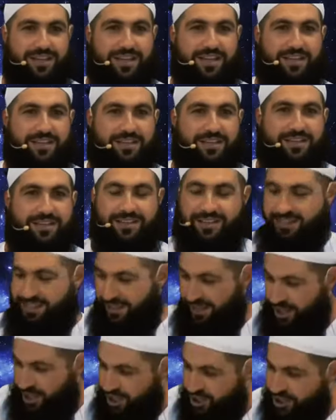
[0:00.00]
Allah.
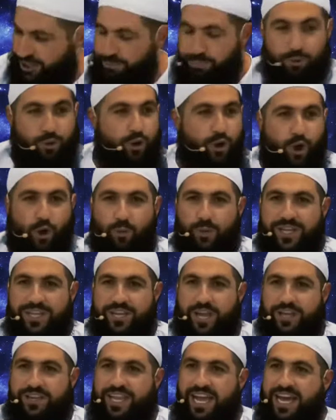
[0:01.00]
She put her
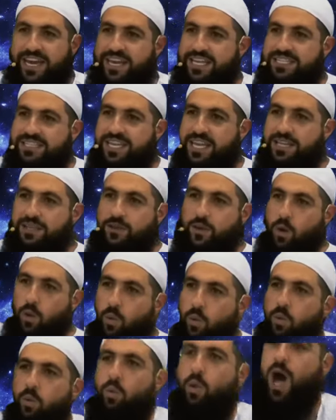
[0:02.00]
window down and said,
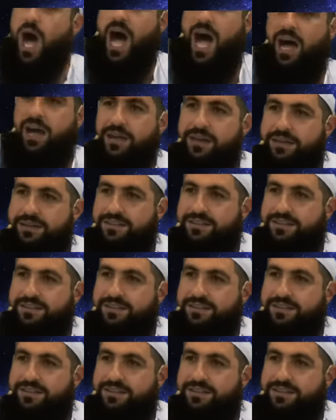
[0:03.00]
What?